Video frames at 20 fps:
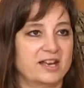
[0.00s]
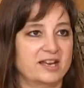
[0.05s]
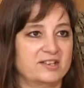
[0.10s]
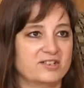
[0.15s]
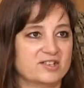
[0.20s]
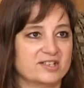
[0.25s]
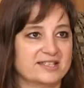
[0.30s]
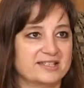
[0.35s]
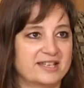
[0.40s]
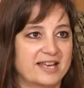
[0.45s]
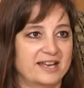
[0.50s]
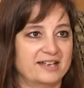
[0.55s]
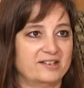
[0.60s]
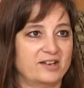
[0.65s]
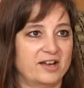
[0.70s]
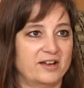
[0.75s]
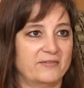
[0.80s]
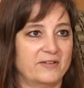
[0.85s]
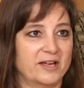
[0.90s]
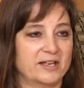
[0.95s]
I just signed
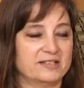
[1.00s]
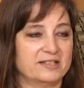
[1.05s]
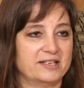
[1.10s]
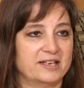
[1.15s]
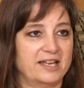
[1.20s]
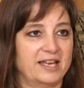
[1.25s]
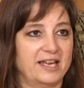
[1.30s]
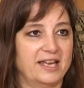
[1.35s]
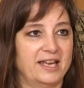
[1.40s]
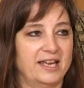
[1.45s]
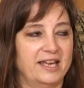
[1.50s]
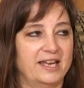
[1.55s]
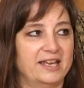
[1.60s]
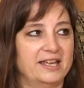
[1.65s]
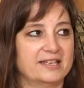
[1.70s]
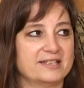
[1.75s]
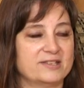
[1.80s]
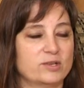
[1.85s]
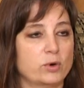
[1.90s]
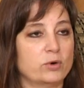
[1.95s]
off on today,
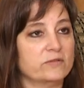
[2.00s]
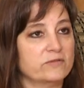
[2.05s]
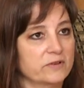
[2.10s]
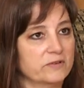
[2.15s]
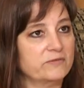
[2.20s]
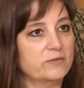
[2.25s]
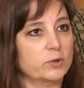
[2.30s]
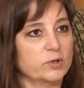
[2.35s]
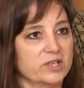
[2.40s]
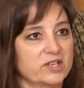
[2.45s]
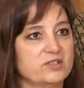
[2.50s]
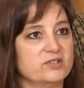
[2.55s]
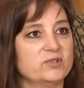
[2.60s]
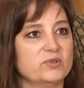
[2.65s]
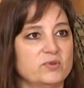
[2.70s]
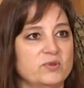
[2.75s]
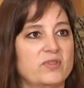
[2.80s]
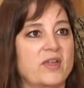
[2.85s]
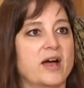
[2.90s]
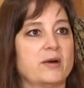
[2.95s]
it's over
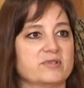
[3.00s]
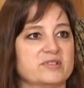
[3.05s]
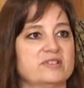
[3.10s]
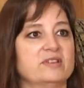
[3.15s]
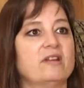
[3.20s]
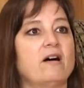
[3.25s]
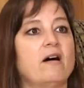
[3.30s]
$42,000.